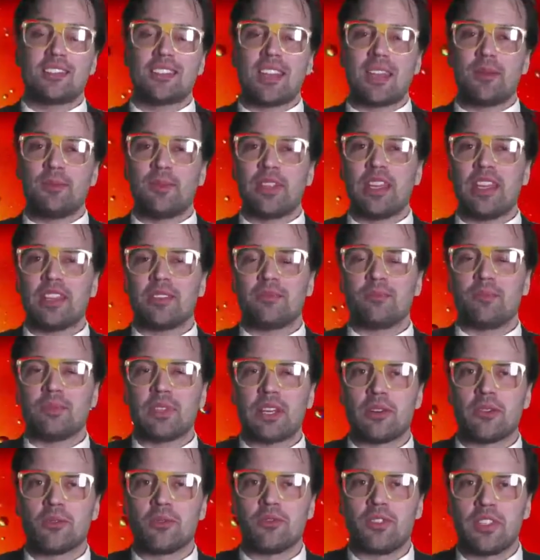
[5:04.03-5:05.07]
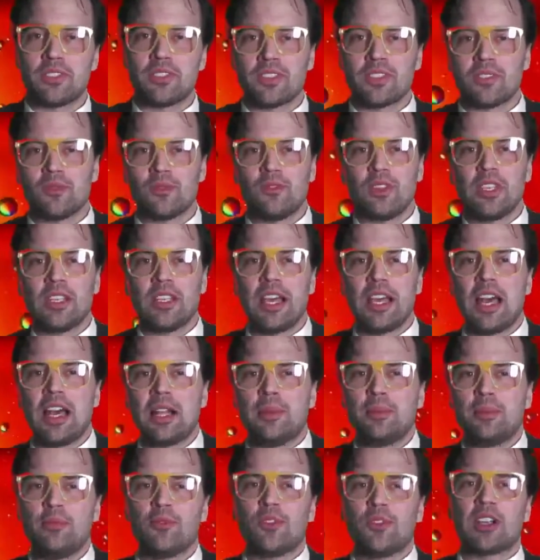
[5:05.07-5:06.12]
name. Now, Vincent
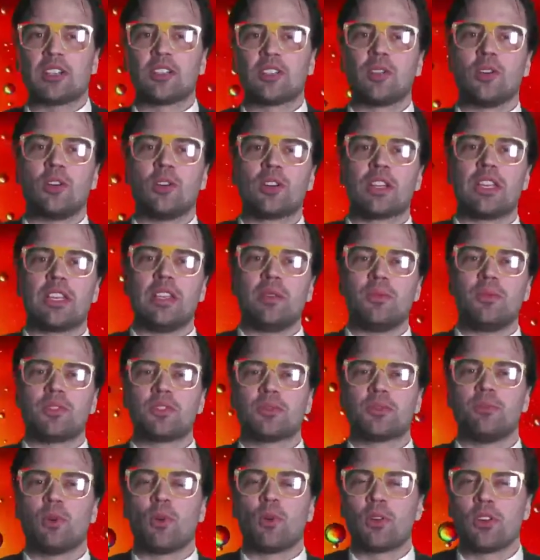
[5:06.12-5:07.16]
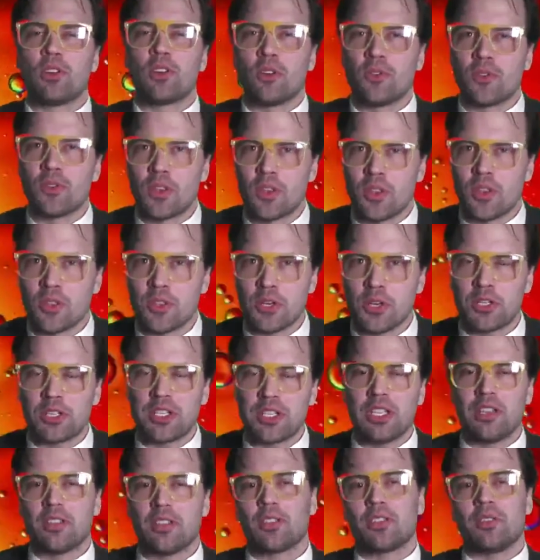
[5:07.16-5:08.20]
Wilhelm van Gogh, he was born on the
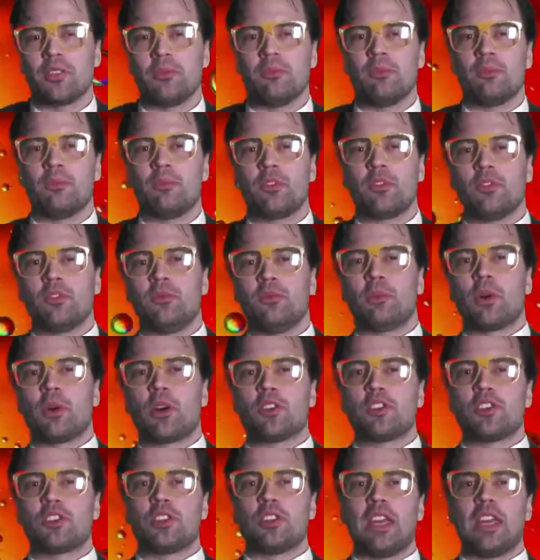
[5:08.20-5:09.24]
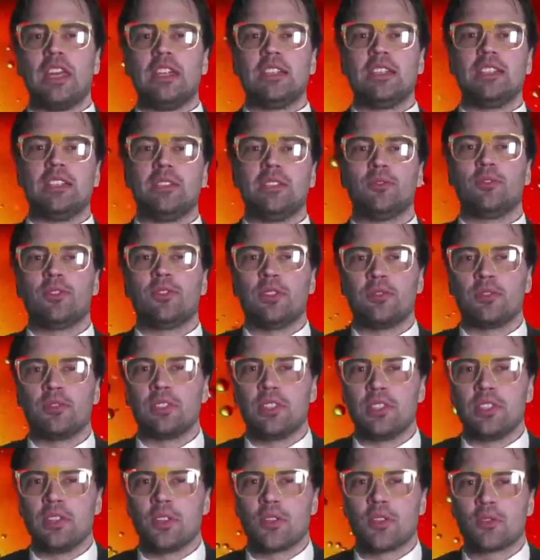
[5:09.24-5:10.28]
30th of March
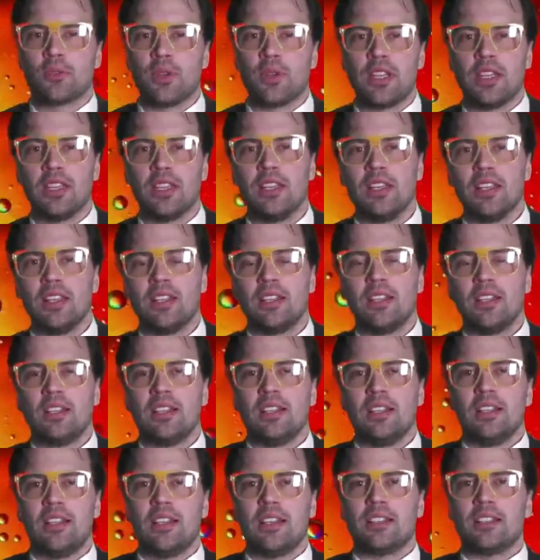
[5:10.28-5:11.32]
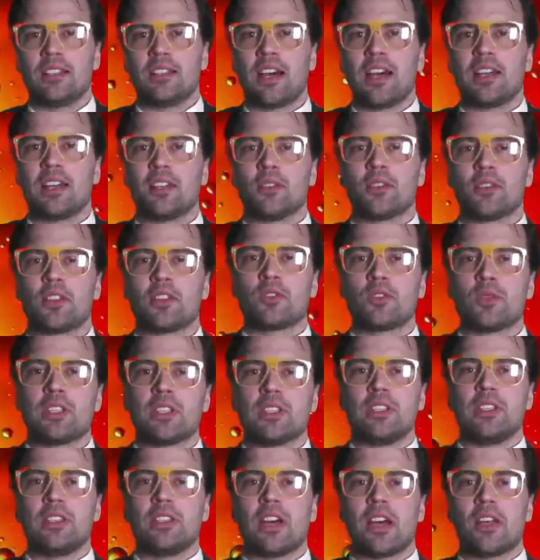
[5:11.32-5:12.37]
1853 and died on the
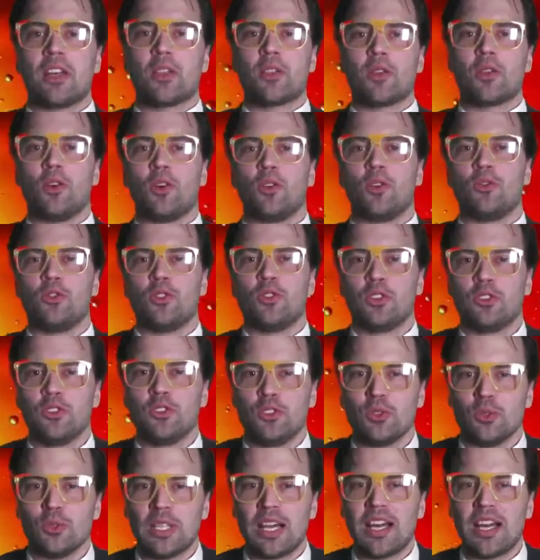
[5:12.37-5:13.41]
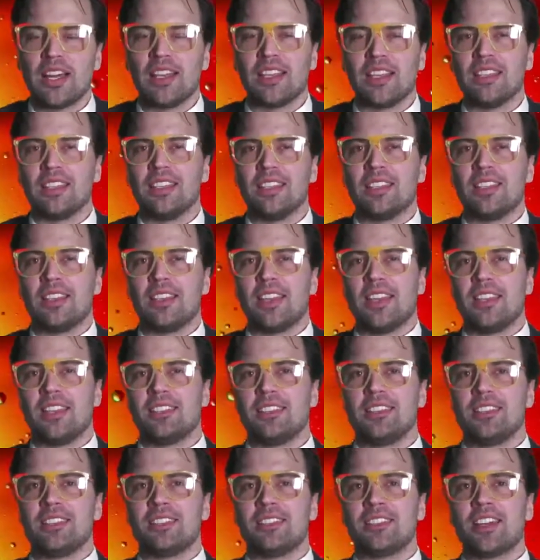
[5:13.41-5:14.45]
29th of July in
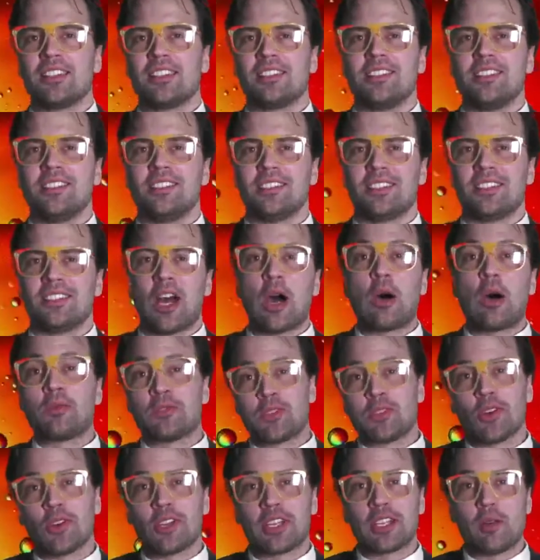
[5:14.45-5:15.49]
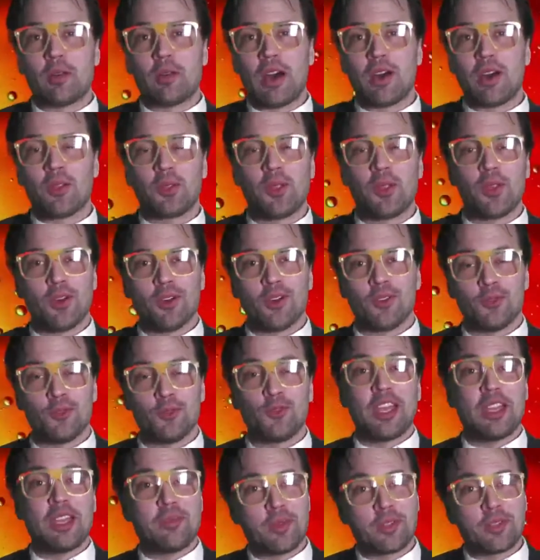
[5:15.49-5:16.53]
1890. And now I'm talking about the
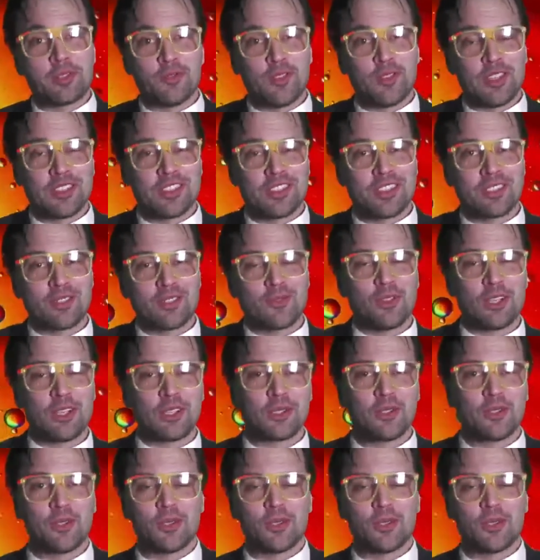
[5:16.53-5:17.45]
famous Vincent van Gogh,